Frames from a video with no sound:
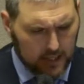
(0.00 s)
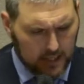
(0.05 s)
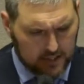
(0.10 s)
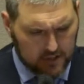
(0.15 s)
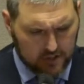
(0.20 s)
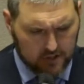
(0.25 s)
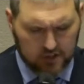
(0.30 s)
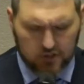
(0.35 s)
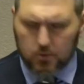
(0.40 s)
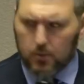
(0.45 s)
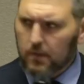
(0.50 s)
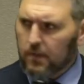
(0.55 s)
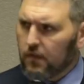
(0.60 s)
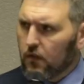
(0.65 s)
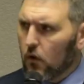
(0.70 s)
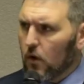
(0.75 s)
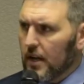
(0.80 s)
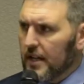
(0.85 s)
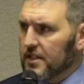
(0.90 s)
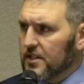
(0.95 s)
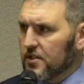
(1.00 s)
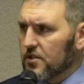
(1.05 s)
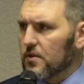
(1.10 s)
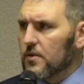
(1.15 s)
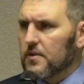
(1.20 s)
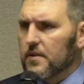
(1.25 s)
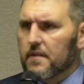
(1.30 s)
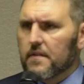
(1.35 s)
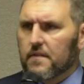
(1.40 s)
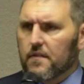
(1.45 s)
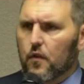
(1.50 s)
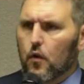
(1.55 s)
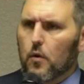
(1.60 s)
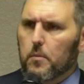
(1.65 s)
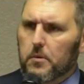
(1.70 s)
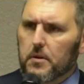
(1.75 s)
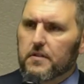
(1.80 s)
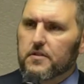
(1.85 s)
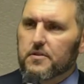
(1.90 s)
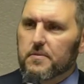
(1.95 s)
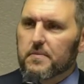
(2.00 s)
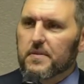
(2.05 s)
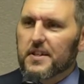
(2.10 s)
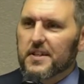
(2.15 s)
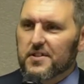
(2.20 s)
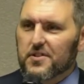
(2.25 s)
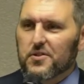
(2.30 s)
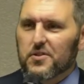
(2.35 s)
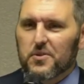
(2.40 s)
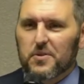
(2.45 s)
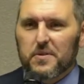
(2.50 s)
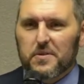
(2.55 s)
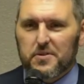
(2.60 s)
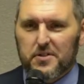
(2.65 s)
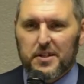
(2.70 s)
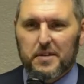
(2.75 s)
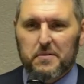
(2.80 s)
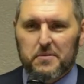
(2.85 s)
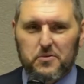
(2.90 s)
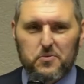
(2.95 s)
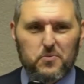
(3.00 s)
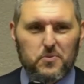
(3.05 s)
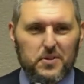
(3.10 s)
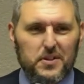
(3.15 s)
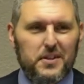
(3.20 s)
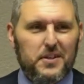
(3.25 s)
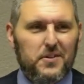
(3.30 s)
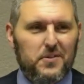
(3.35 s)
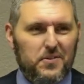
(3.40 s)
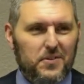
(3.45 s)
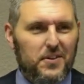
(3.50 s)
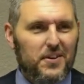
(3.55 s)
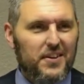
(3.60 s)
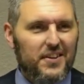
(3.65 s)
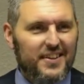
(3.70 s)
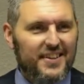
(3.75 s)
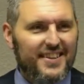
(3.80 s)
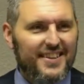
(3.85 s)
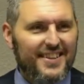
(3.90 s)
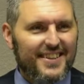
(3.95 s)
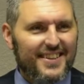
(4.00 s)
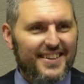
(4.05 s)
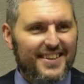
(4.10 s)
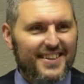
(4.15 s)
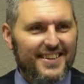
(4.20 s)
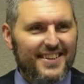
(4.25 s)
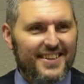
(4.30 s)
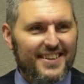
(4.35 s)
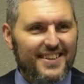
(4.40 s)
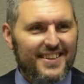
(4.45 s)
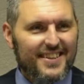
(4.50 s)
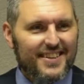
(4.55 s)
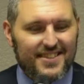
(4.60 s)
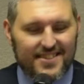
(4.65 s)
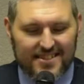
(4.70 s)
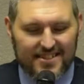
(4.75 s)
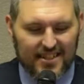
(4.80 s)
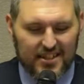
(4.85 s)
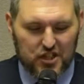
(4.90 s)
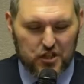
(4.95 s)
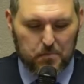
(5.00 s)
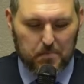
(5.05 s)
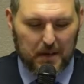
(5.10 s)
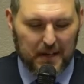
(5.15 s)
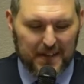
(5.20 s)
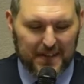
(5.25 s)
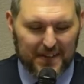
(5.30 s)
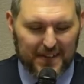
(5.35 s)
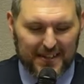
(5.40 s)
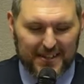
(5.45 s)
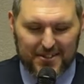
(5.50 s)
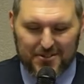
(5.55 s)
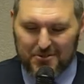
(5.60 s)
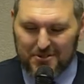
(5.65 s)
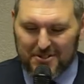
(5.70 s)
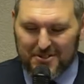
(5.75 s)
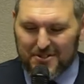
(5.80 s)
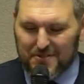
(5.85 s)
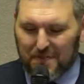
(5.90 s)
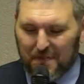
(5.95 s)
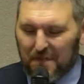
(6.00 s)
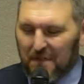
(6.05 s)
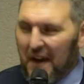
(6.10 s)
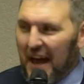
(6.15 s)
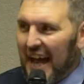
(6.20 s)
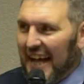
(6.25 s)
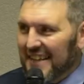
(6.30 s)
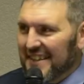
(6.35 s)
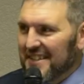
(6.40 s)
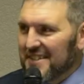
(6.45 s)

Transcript: It's just to inform it's to inform you of some things so you understand what's really going on. This is not speculation. This is fact.